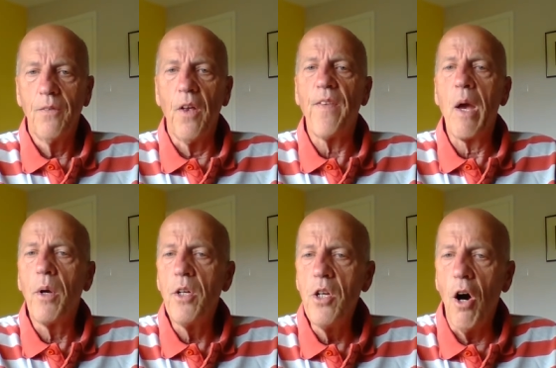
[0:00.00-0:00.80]
that they
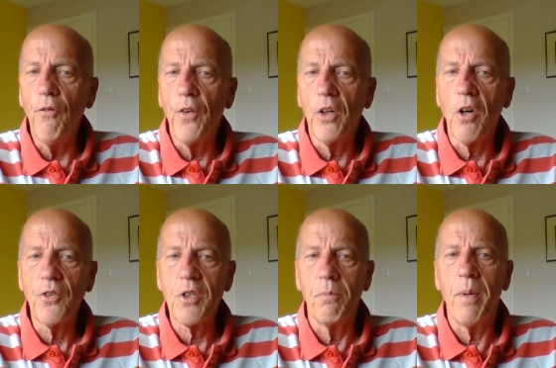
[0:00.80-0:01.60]
were not
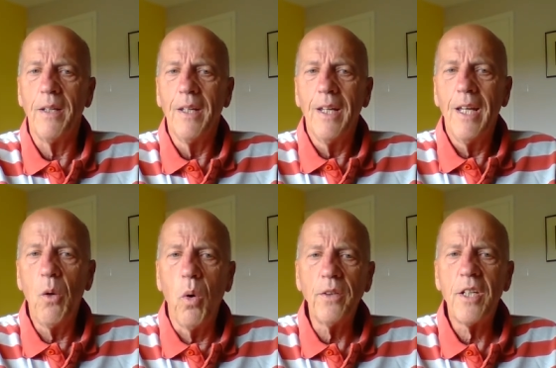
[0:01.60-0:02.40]
forgotten, but
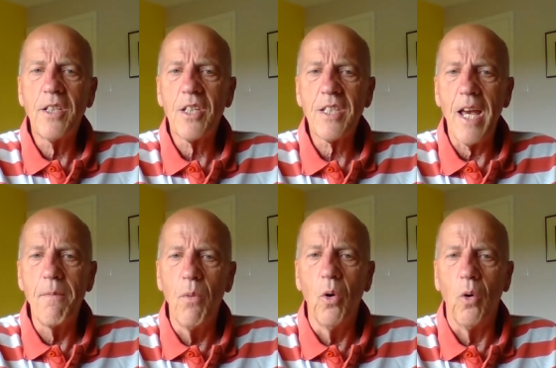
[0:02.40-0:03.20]
he wanted to say
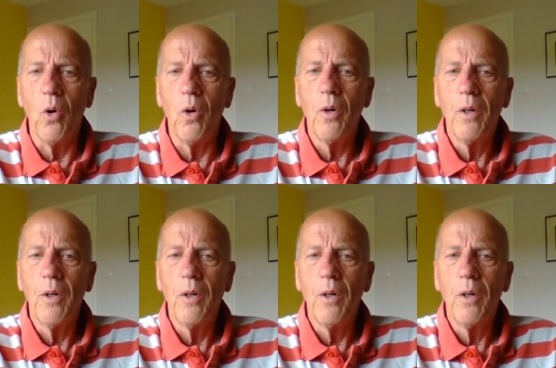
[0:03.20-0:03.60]
more.